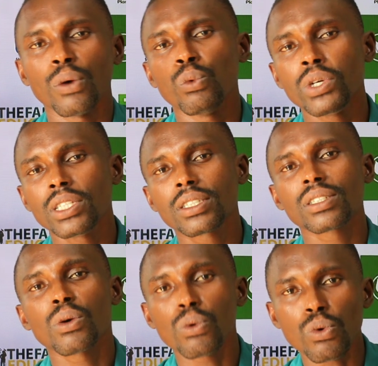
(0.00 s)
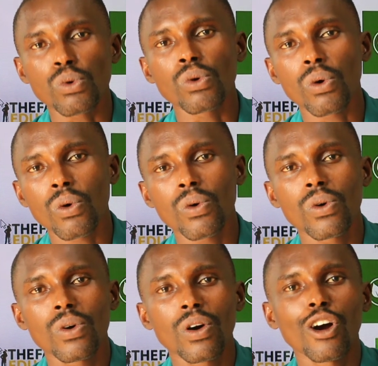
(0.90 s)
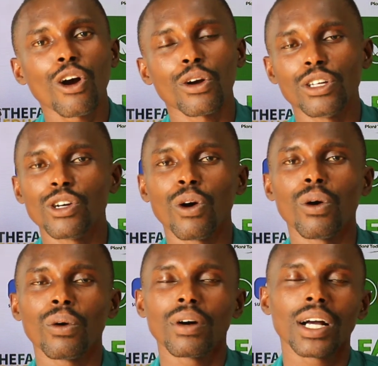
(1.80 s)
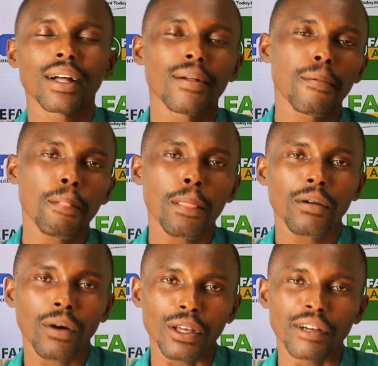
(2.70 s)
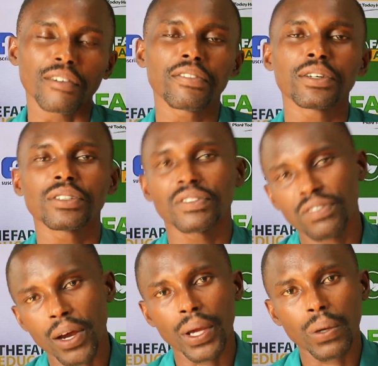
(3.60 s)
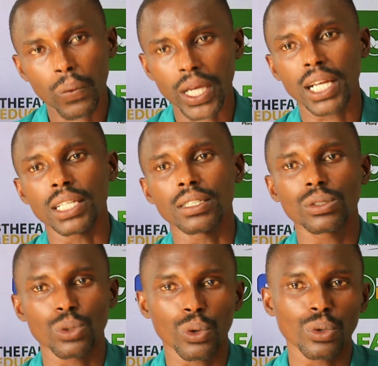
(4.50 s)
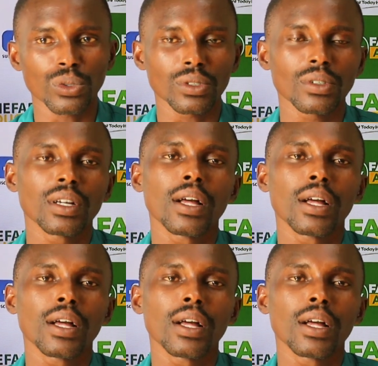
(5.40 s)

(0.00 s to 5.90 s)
weeds will grow on your field very quickly. So